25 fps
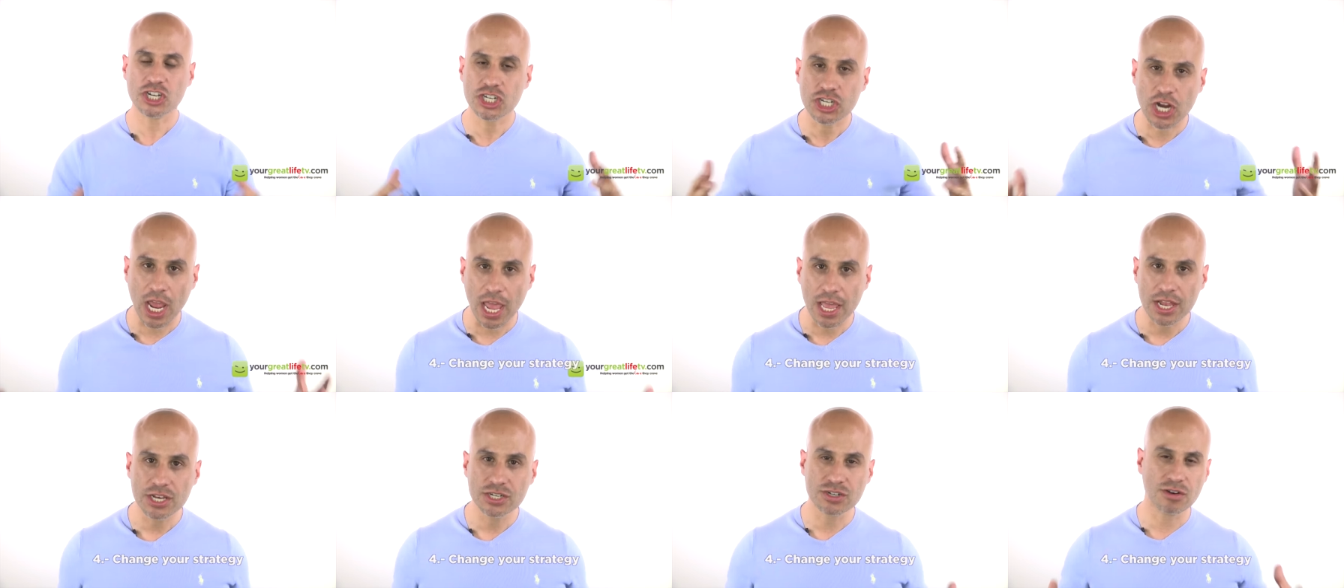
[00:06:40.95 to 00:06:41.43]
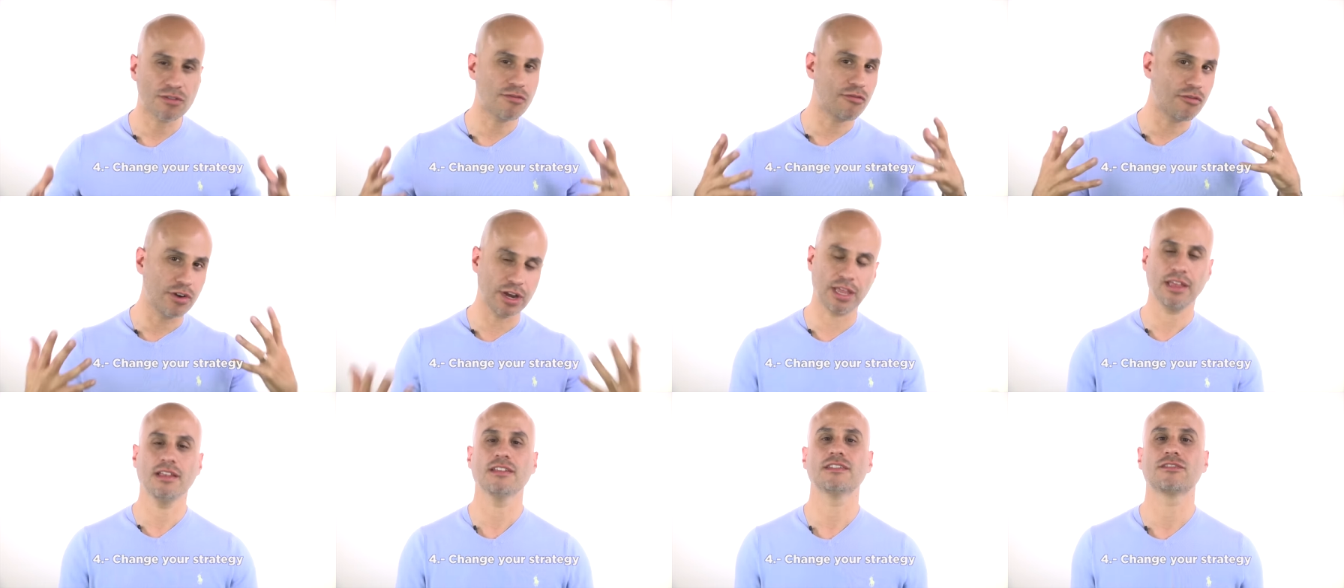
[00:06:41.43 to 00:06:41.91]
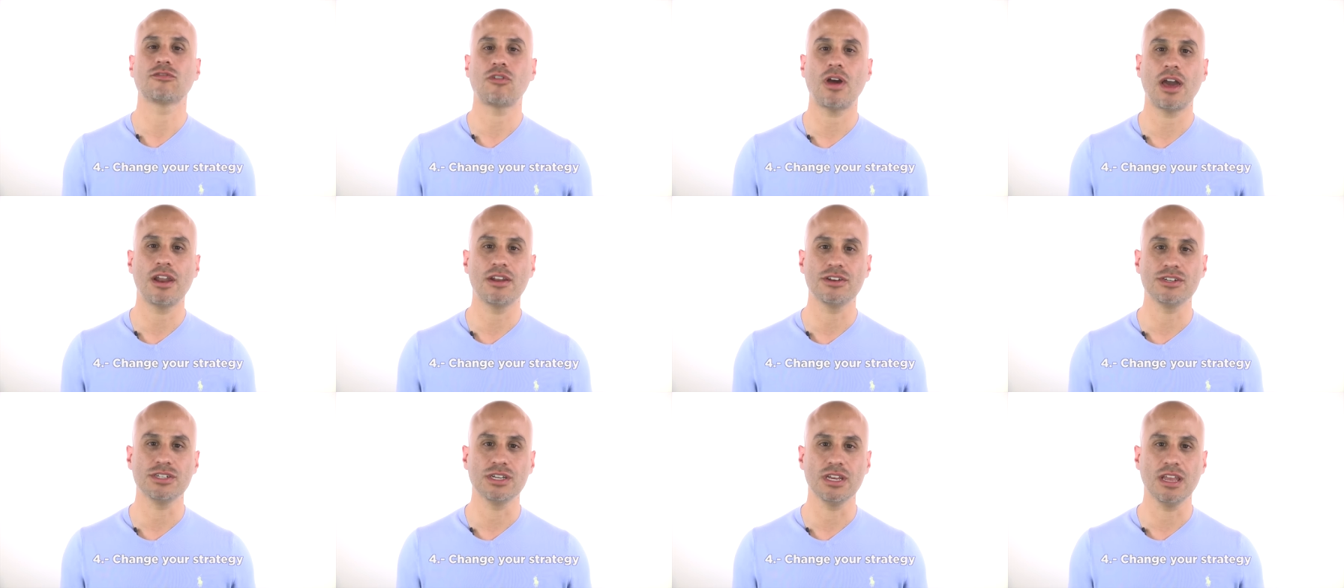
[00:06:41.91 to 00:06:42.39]
Change your freaking
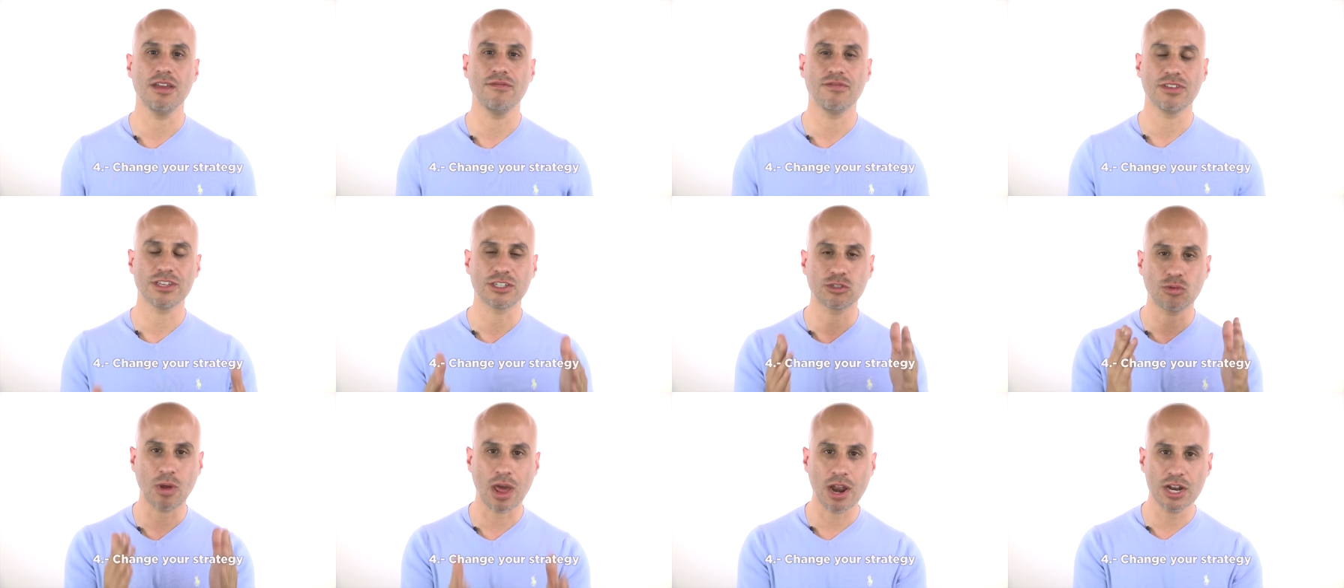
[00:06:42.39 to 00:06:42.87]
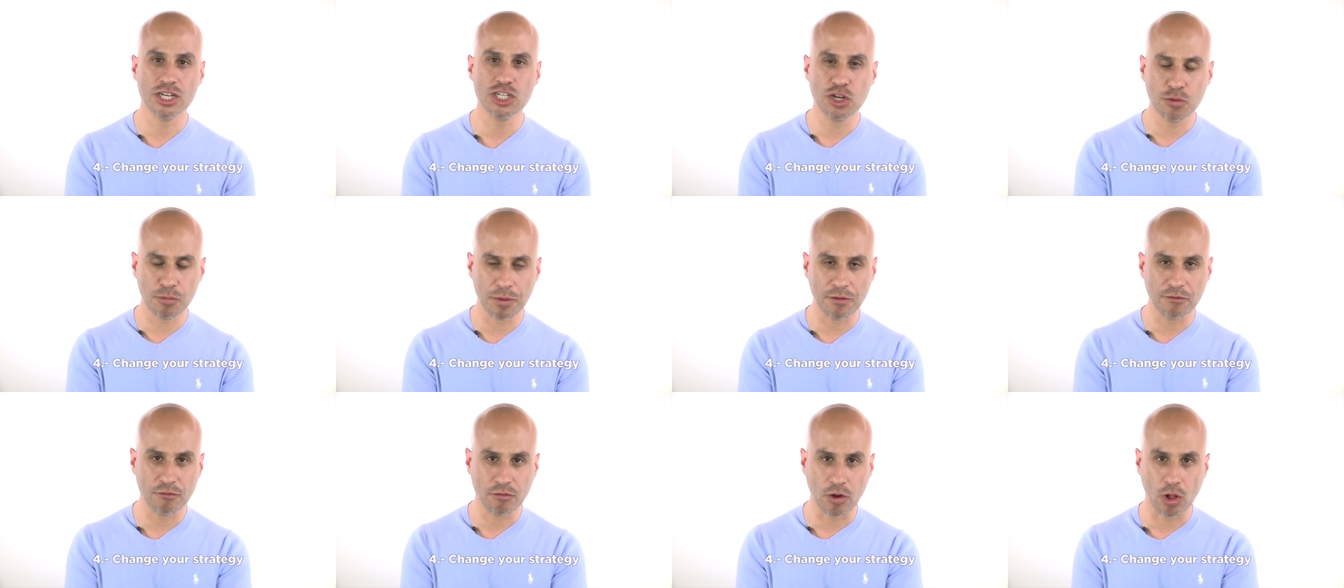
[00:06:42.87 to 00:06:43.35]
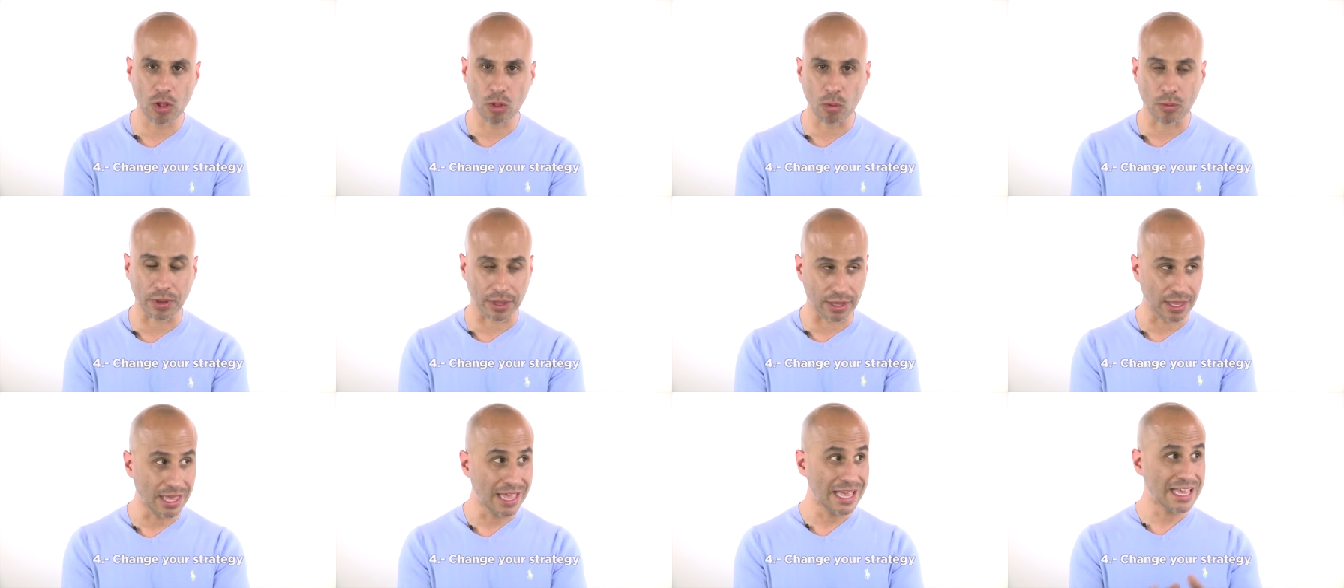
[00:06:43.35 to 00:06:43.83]
strategy. If the strategy you've been
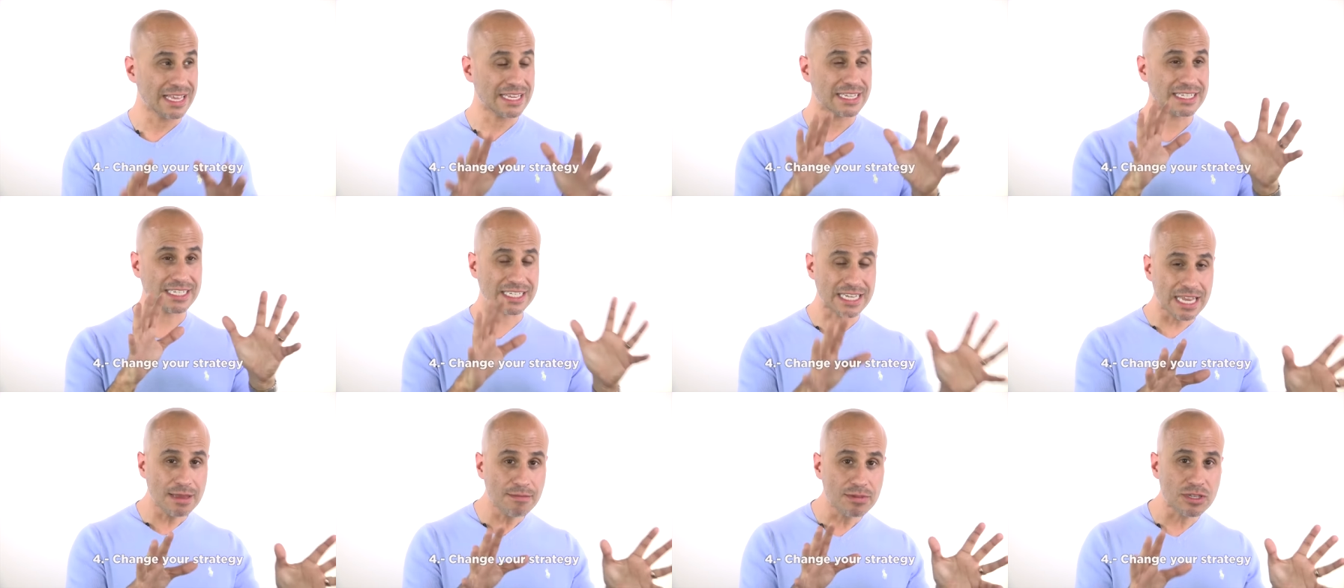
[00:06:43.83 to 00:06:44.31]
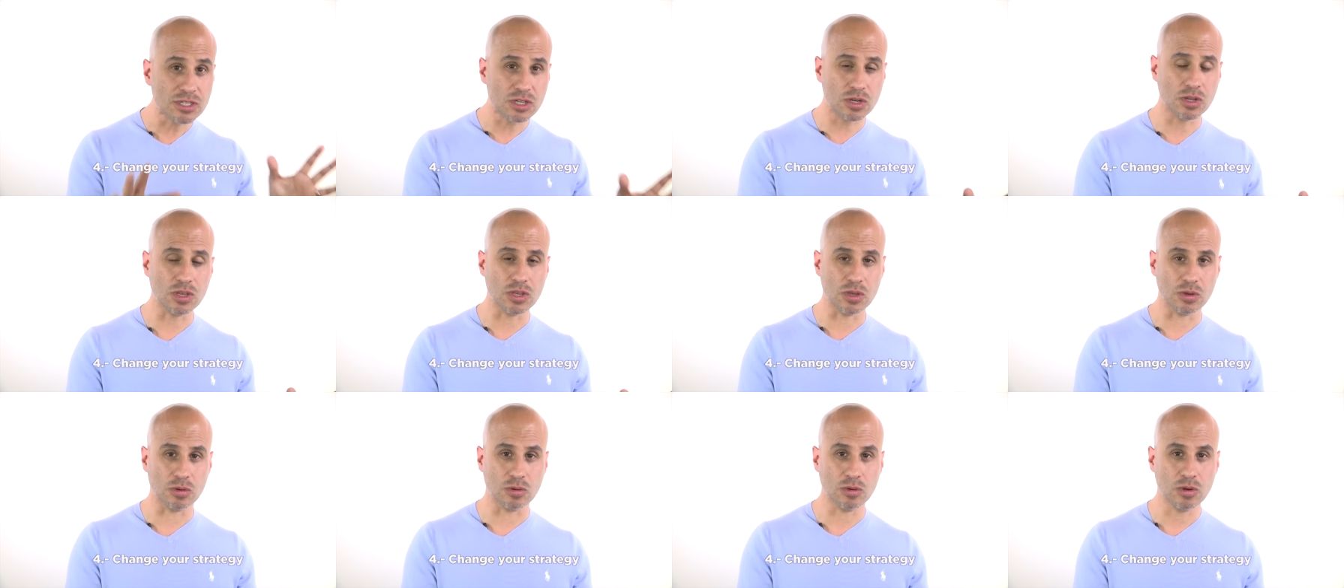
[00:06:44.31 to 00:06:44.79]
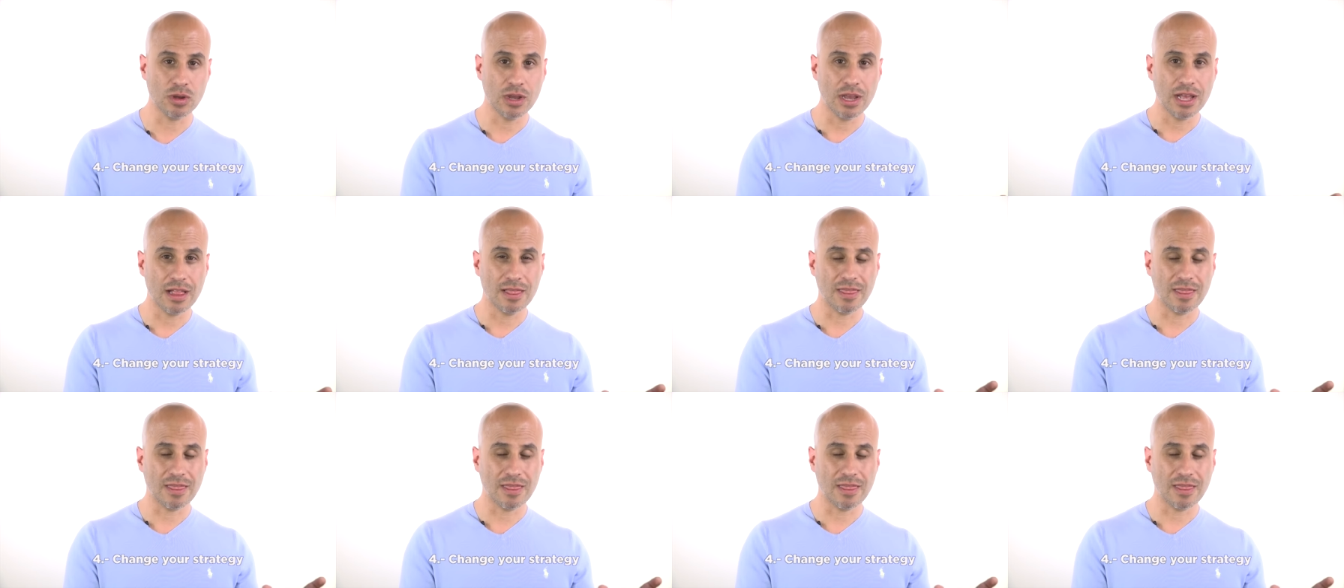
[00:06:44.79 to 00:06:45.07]
following seems to you